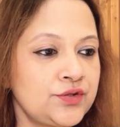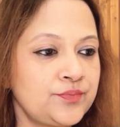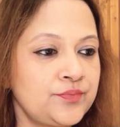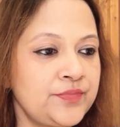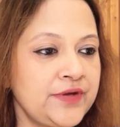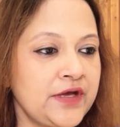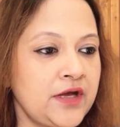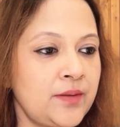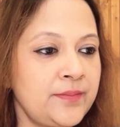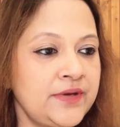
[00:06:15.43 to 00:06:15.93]

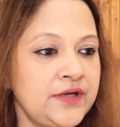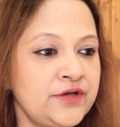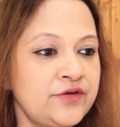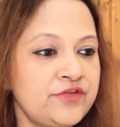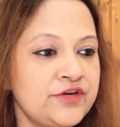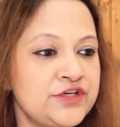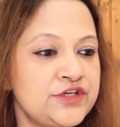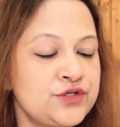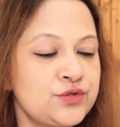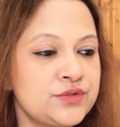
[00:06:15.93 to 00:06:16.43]

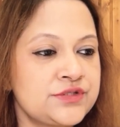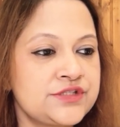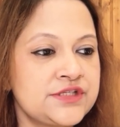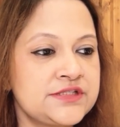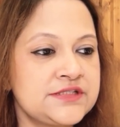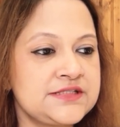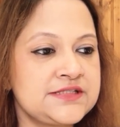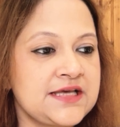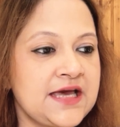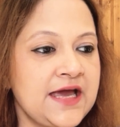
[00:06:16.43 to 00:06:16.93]
becoming reduced
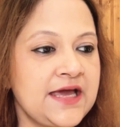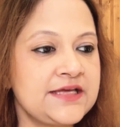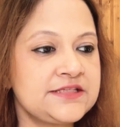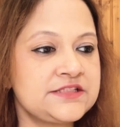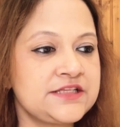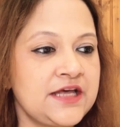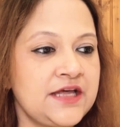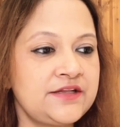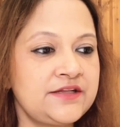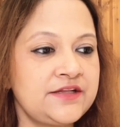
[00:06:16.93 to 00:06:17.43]
in
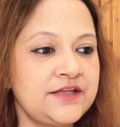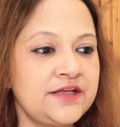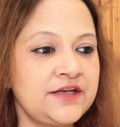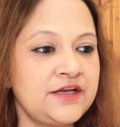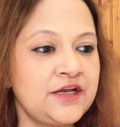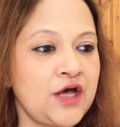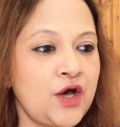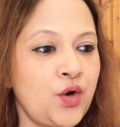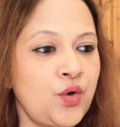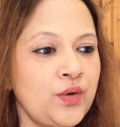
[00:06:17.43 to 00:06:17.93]
size, and
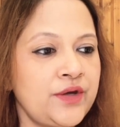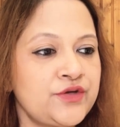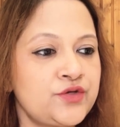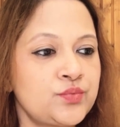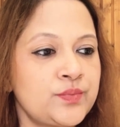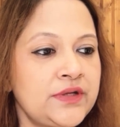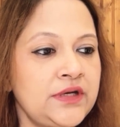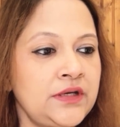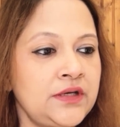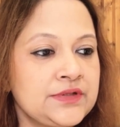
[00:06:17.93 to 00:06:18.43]
then now
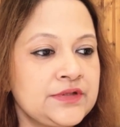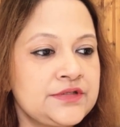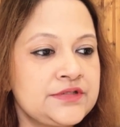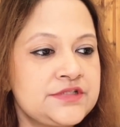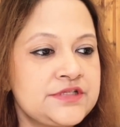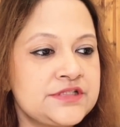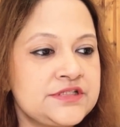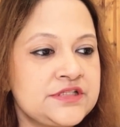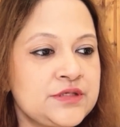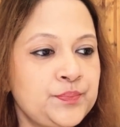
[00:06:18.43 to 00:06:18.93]
it will
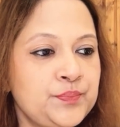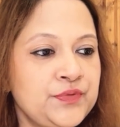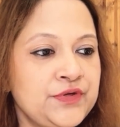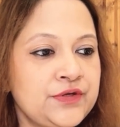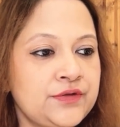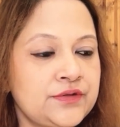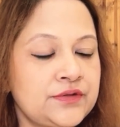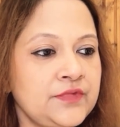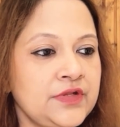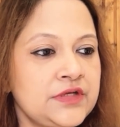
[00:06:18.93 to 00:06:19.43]

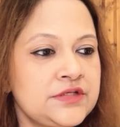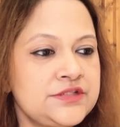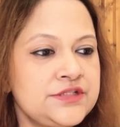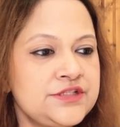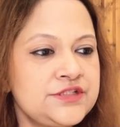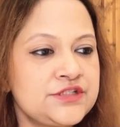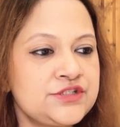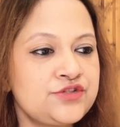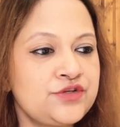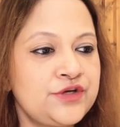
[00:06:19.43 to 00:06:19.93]
disappear.
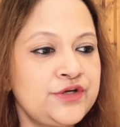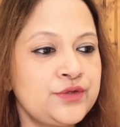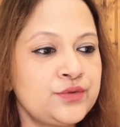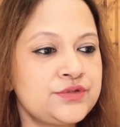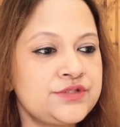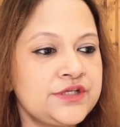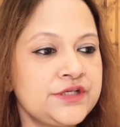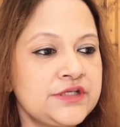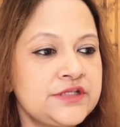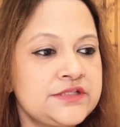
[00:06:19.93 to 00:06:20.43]
See, it is
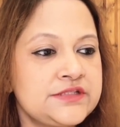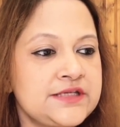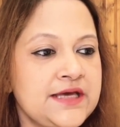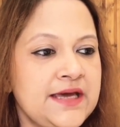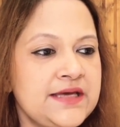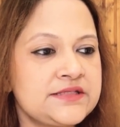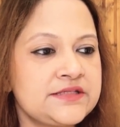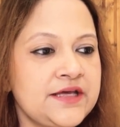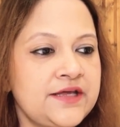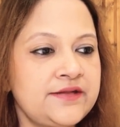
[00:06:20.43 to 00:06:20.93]
reducing in
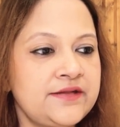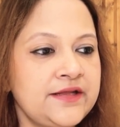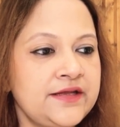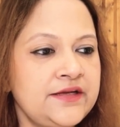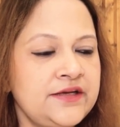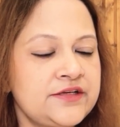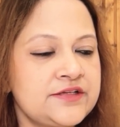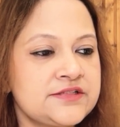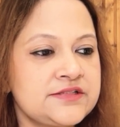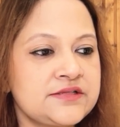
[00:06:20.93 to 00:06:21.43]
size, and
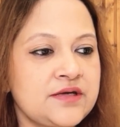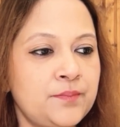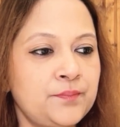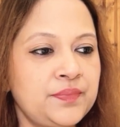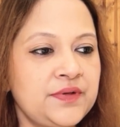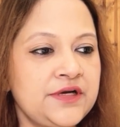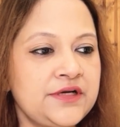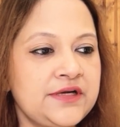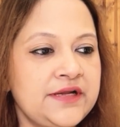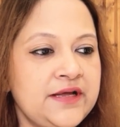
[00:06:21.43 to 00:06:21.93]
then it is
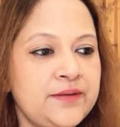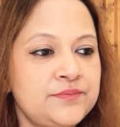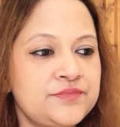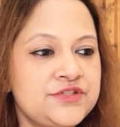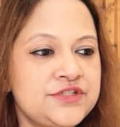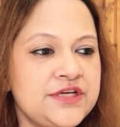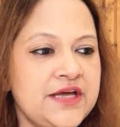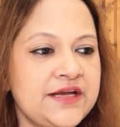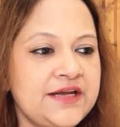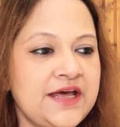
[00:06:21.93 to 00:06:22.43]
completely
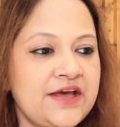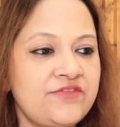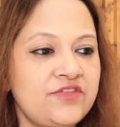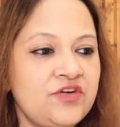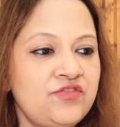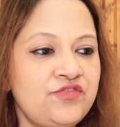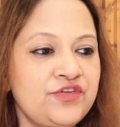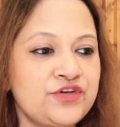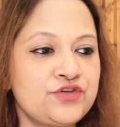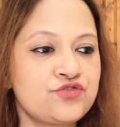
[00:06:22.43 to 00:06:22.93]
empty, and I
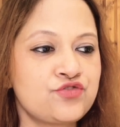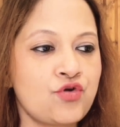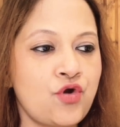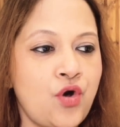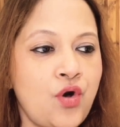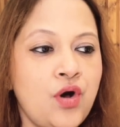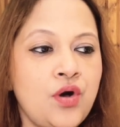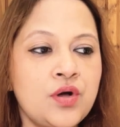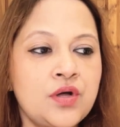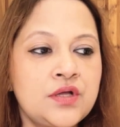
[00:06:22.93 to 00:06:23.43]
will
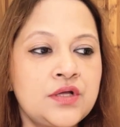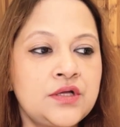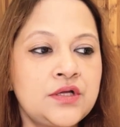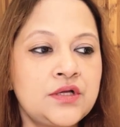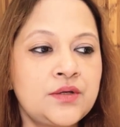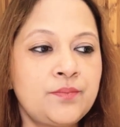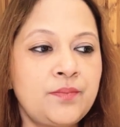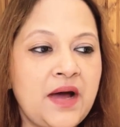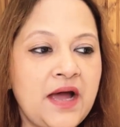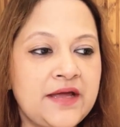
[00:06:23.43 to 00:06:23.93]
withdraw
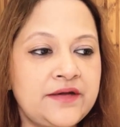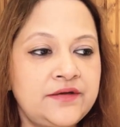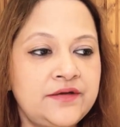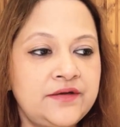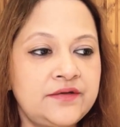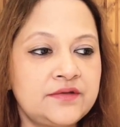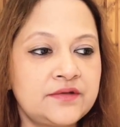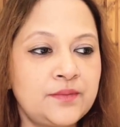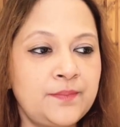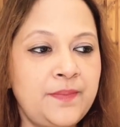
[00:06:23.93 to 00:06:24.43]
my
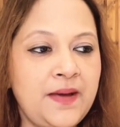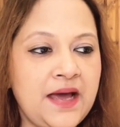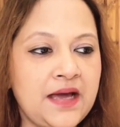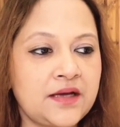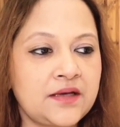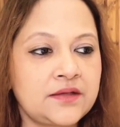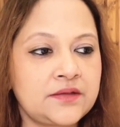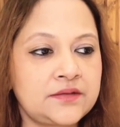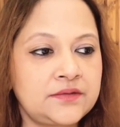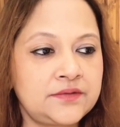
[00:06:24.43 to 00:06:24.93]
needle
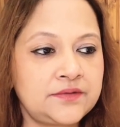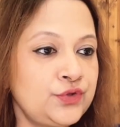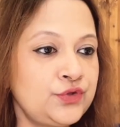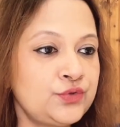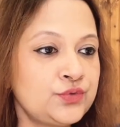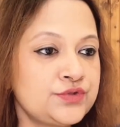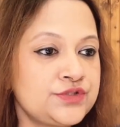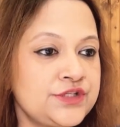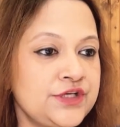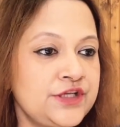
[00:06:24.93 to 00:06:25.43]
back.
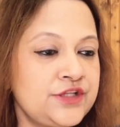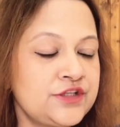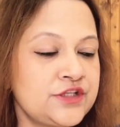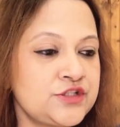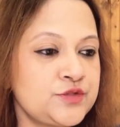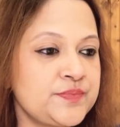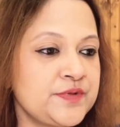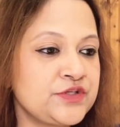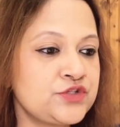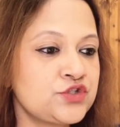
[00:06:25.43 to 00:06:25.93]
You see in
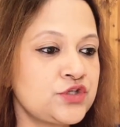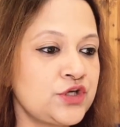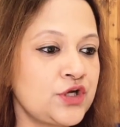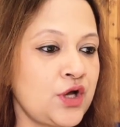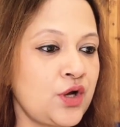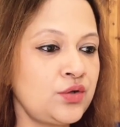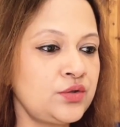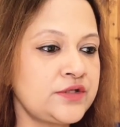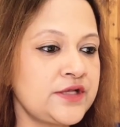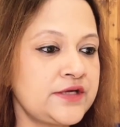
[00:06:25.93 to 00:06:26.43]
this picture
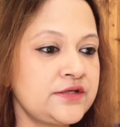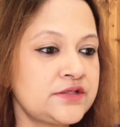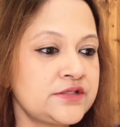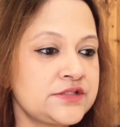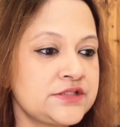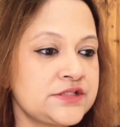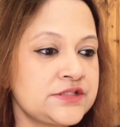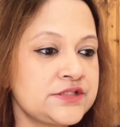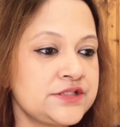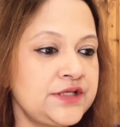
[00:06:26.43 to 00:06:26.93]
now that
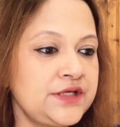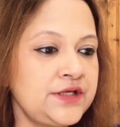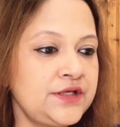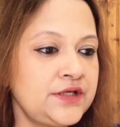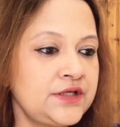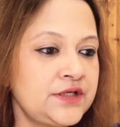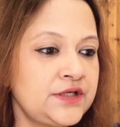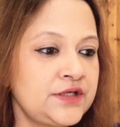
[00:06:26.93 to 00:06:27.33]
this is the